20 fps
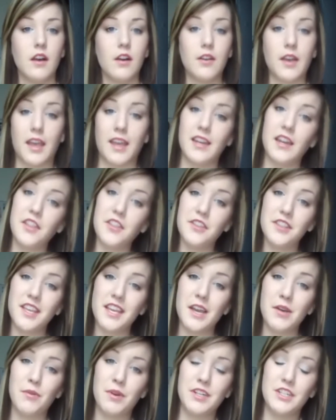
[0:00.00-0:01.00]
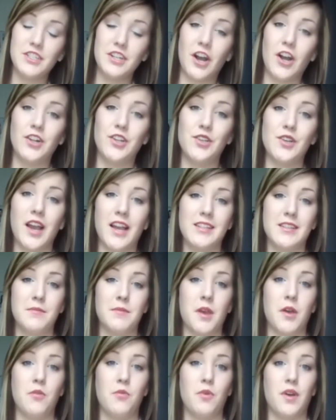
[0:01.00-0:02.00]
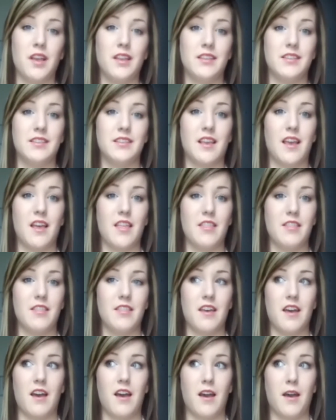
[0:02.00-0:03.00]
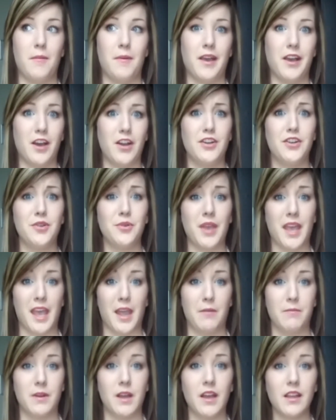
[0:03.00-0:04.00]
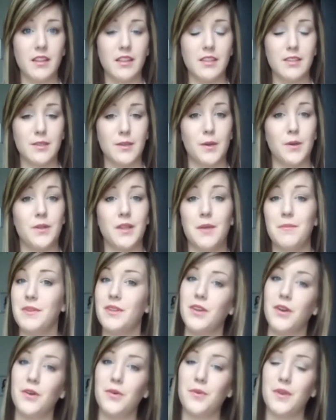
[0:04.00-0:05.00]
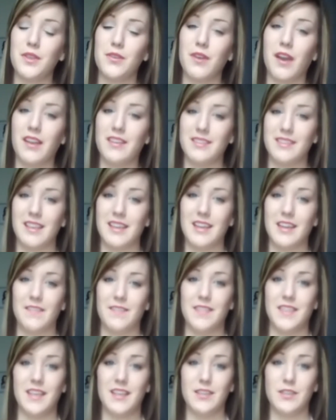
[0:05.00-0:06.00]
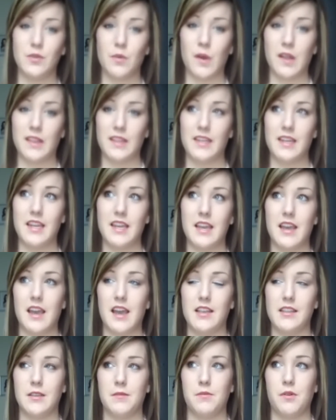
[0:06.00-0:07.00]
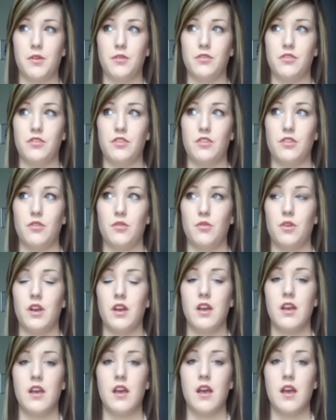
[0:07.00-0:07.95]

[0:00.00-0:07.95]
Okay, another thing I wanted to talk to you guys about was I got a new camera, so let me know what you guys think of this quality as opposed to